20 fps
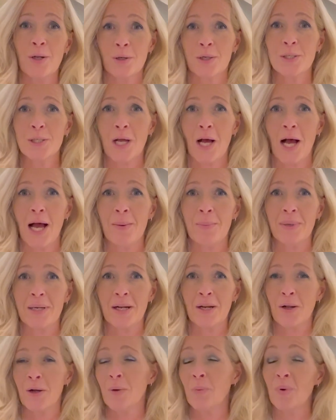of time and a
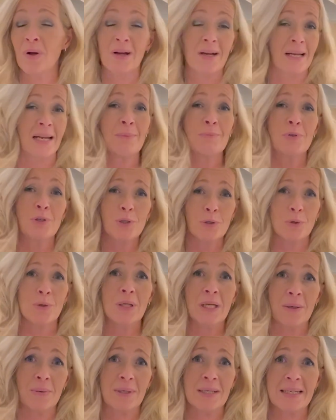lot of work, and I'm sure
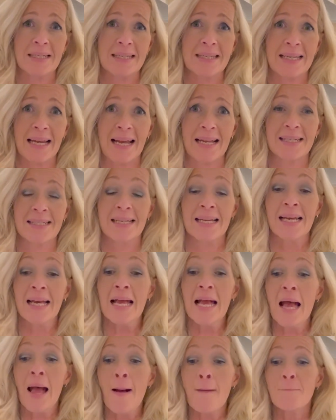you understand.
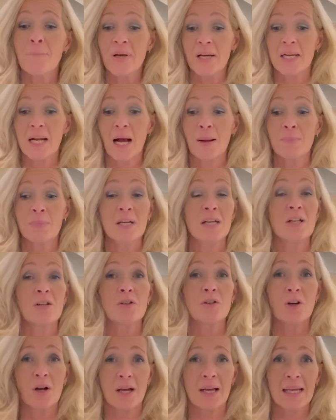But I'm going
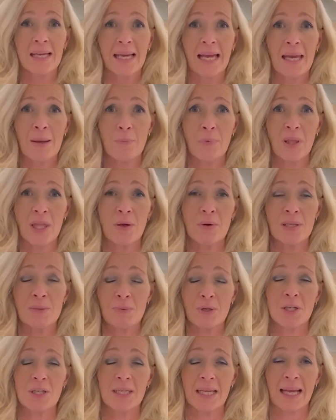to try and keep with you as
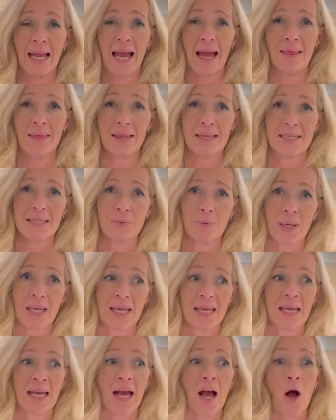much as I can this
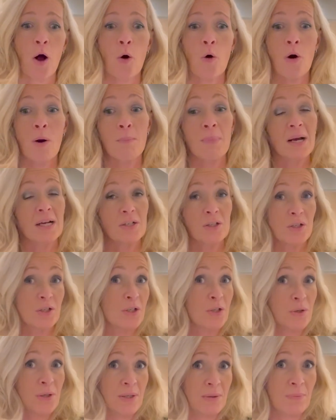week, or I might just
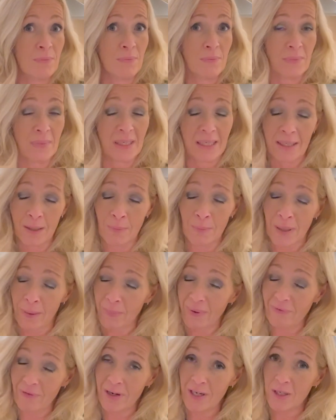do some, might
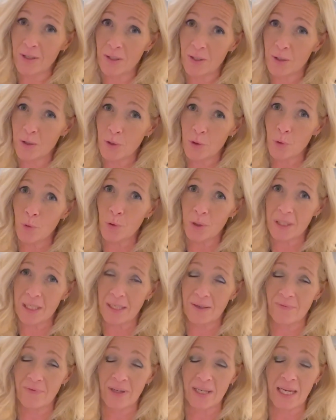be very shorter
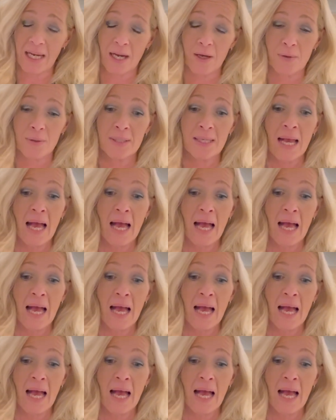videos.